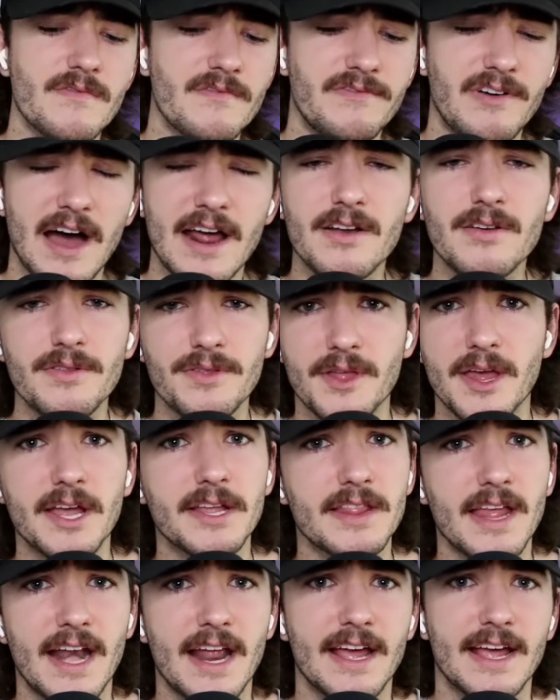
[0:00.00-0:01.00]
Final
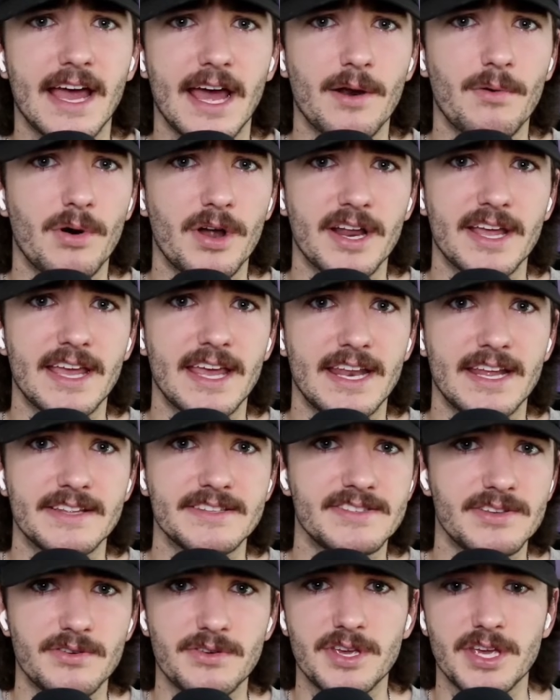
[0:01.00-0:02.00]
thing that I kind of want to get
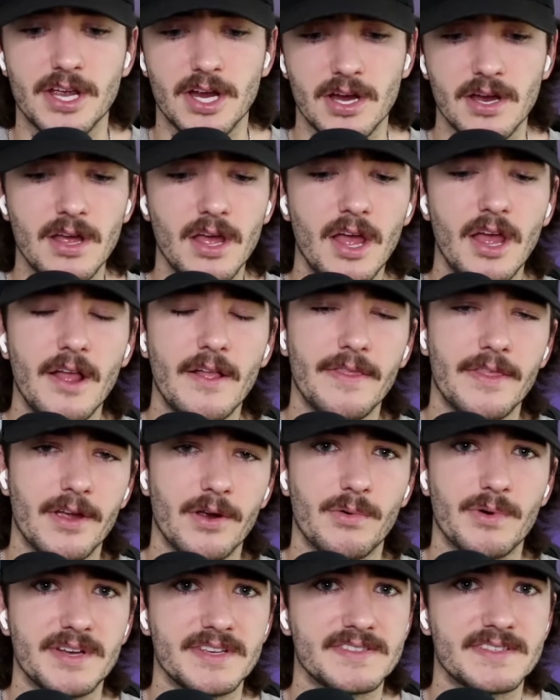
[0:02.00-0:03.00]
into here,
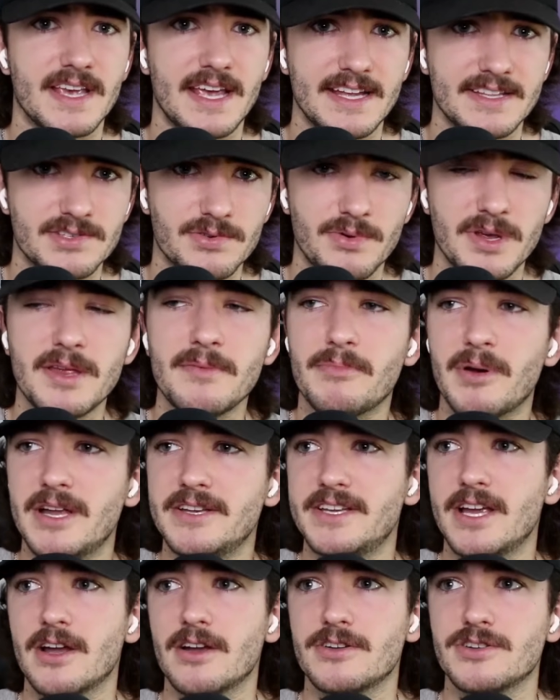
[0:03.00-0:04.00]
there was a tweet by
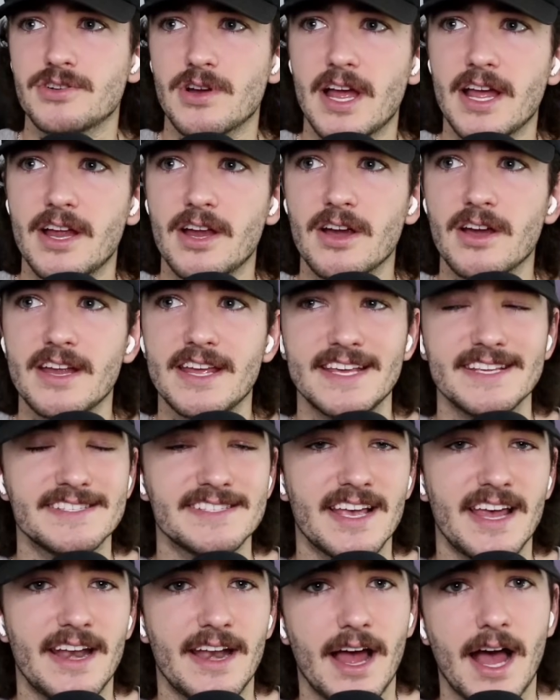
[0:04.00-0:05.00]
Darren Dreger. He
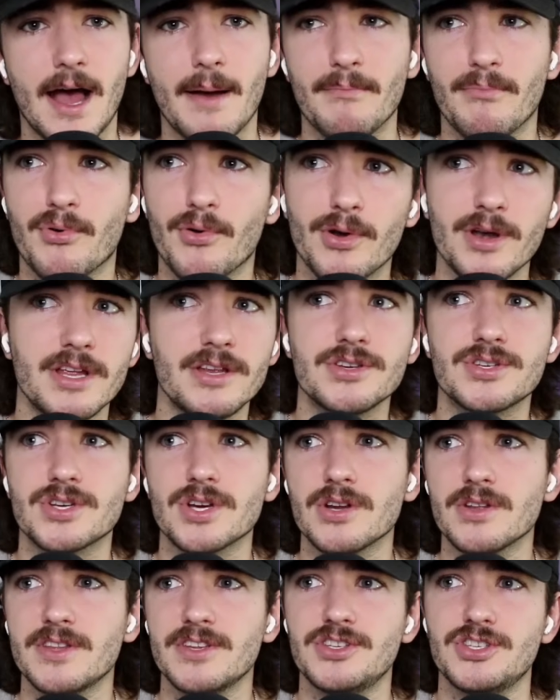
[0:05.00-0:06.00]
said, I'm pretty
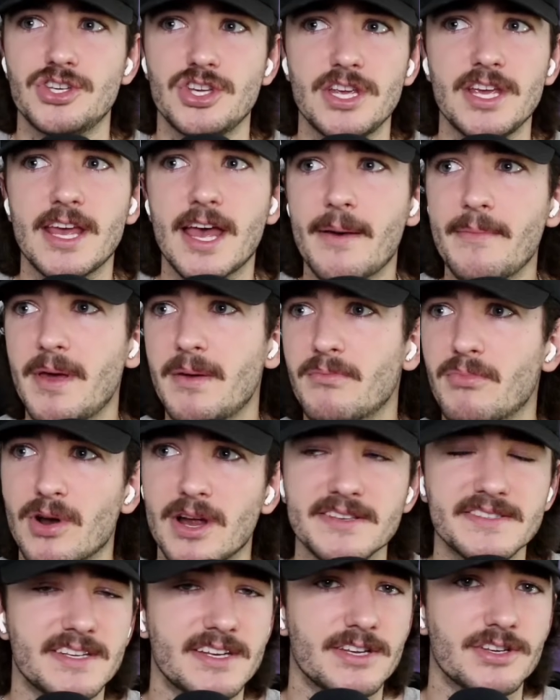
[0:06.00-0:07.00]
sure the GM and
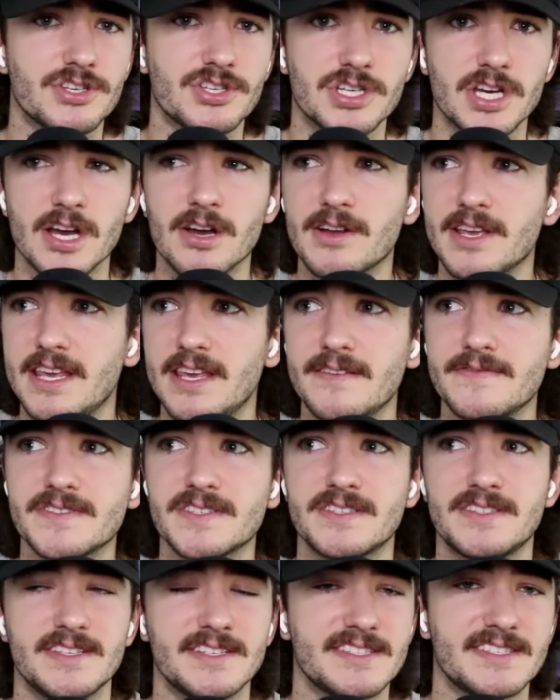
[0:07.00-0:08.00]
president share
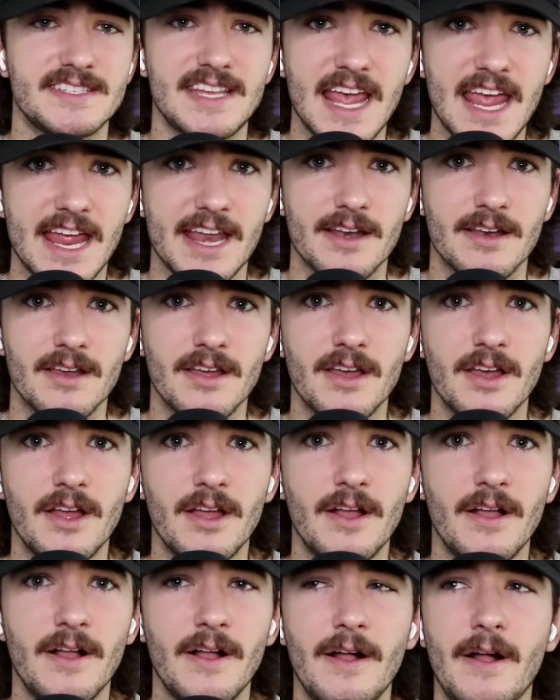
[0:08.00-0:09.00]
Keefe's disdain.
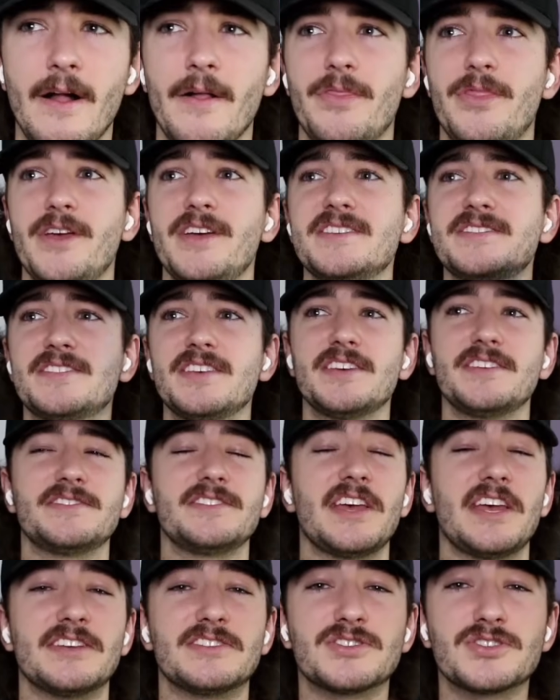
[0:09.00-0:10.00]
This
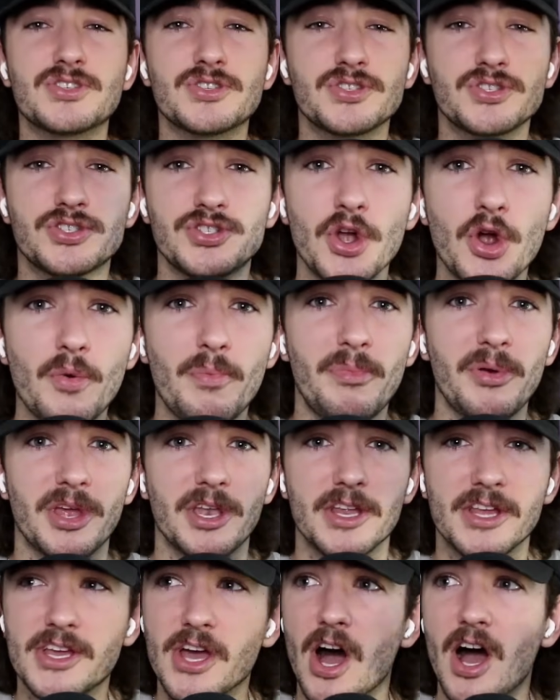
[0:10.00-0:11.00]
is a
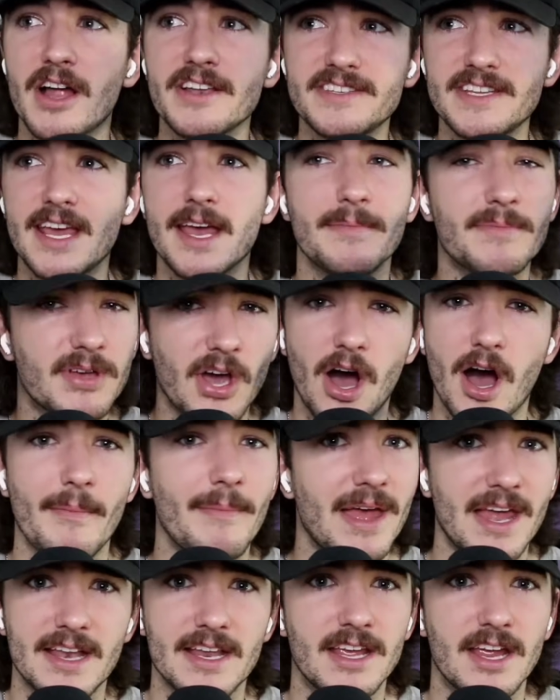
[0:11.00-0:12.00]
stupid goddamn
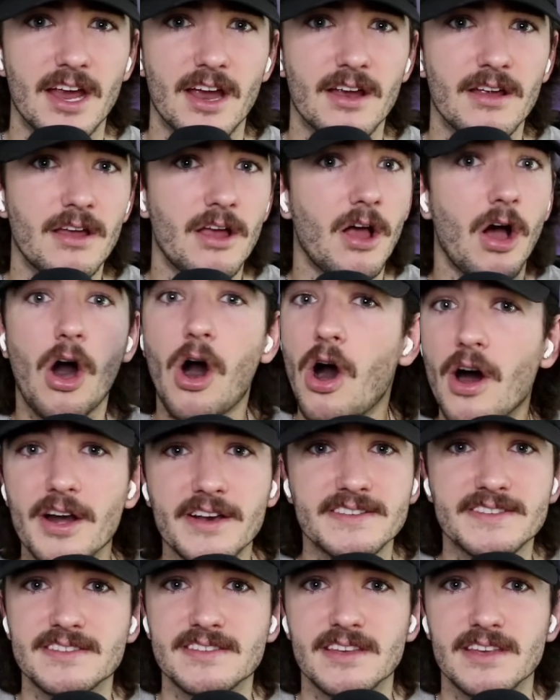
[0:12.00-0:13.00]
comment here,
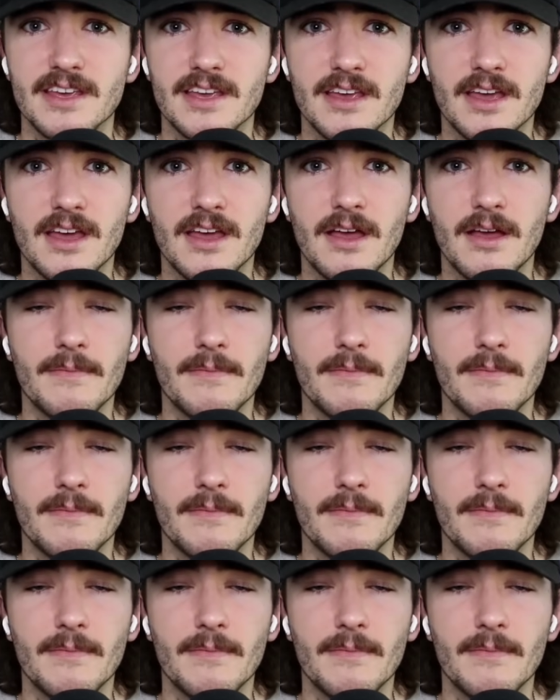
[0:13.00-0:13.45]
honestly.